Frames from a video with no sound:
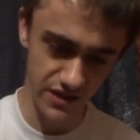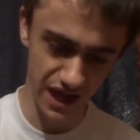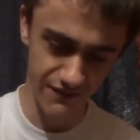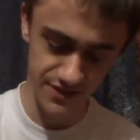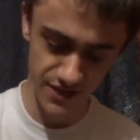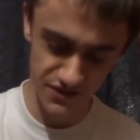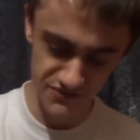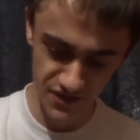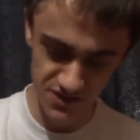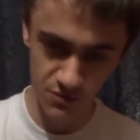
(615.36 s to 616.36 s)
avatars
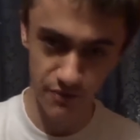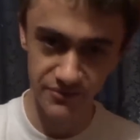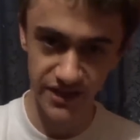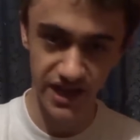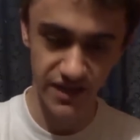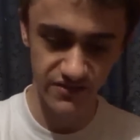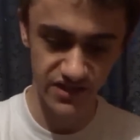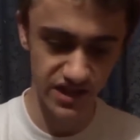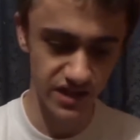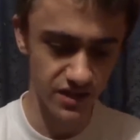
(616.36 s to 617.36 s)
for the Swamp Thing, and
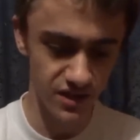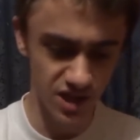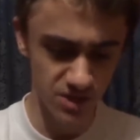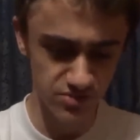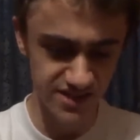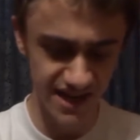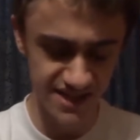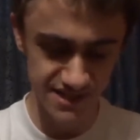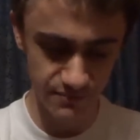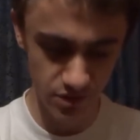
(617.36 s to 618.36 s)
the
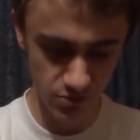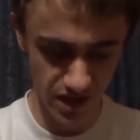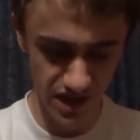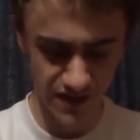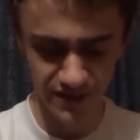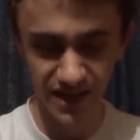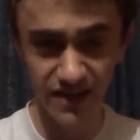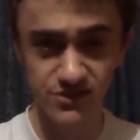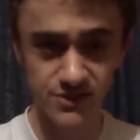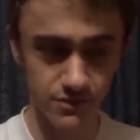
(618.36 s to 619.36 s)
protectors of the green, and the
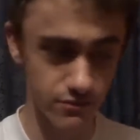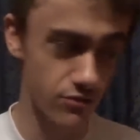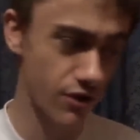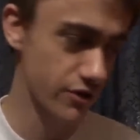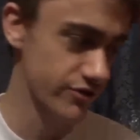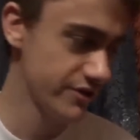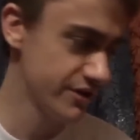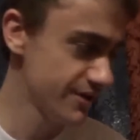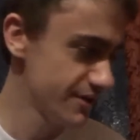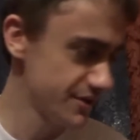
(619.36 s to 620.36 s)
agents of the rot.
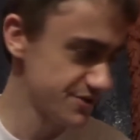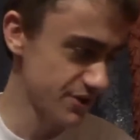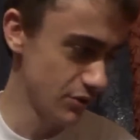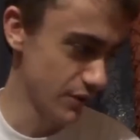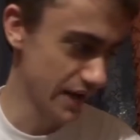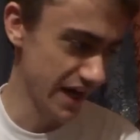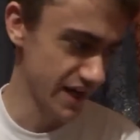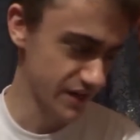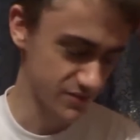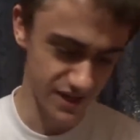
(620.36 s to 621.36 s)
So
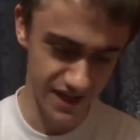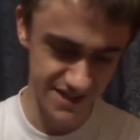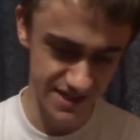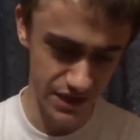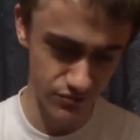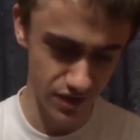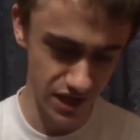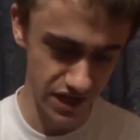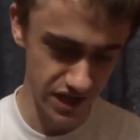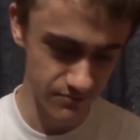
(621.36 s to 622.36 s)
Alec, like I said,
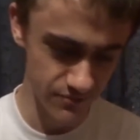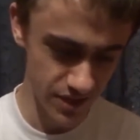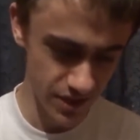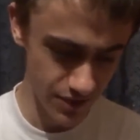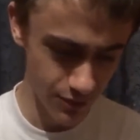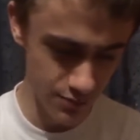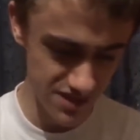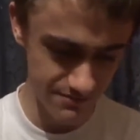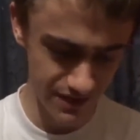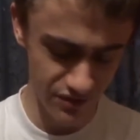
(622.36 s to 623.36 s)
really calls
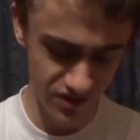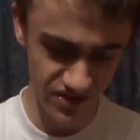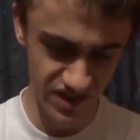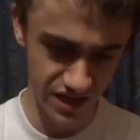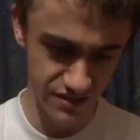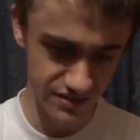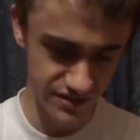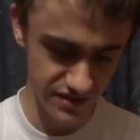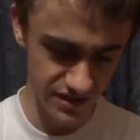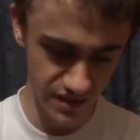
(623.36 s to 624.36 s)
them out on that,
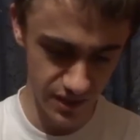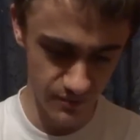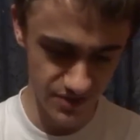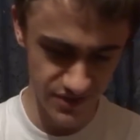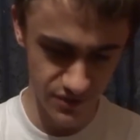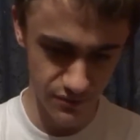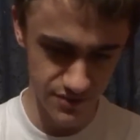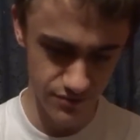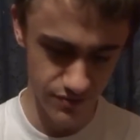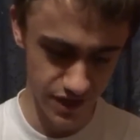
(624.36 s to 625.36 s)
which I thought
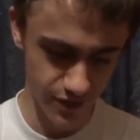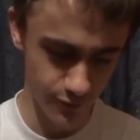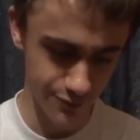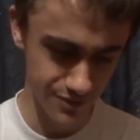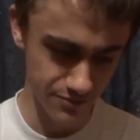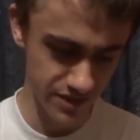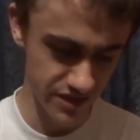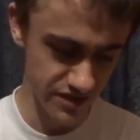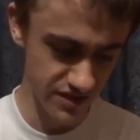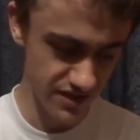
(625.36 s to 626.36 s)
was a really cool moment.
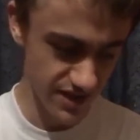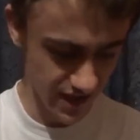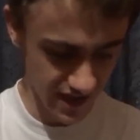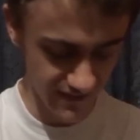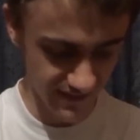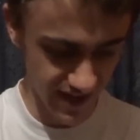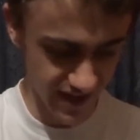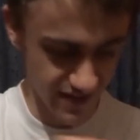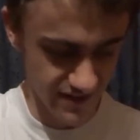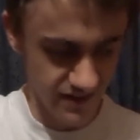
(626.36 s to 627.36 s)
And
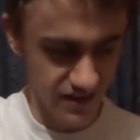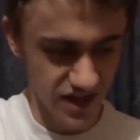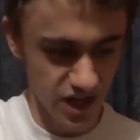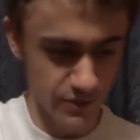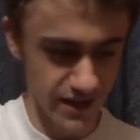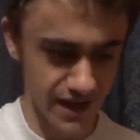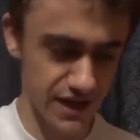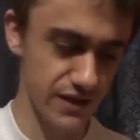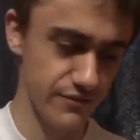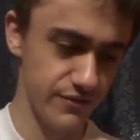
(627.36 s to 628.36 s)
then here we
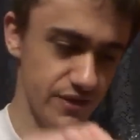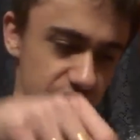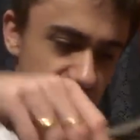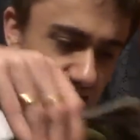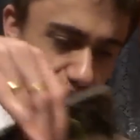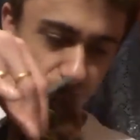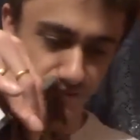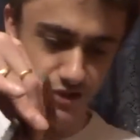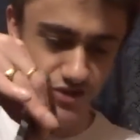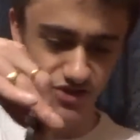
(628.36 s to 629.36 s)
have our
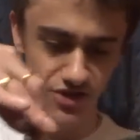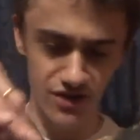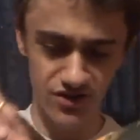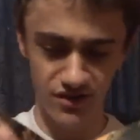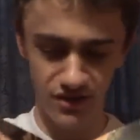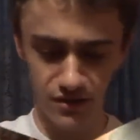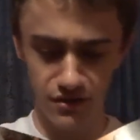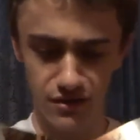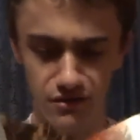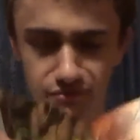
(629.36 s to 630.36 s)
first shot
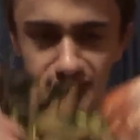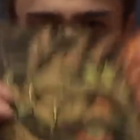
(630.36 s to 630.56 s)
of